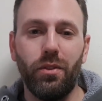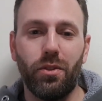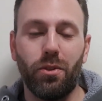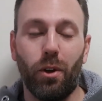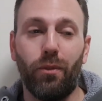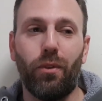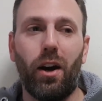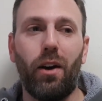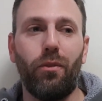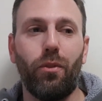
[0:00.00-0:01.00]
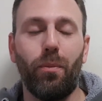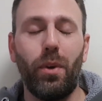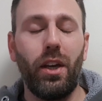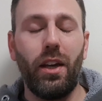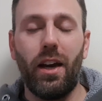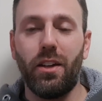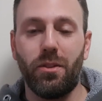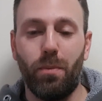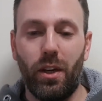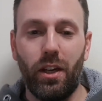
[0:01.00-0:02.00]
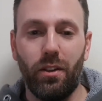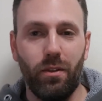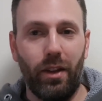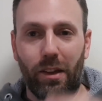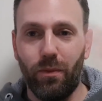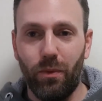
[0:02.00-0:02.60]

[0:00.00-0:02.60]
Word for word: so far for me has been like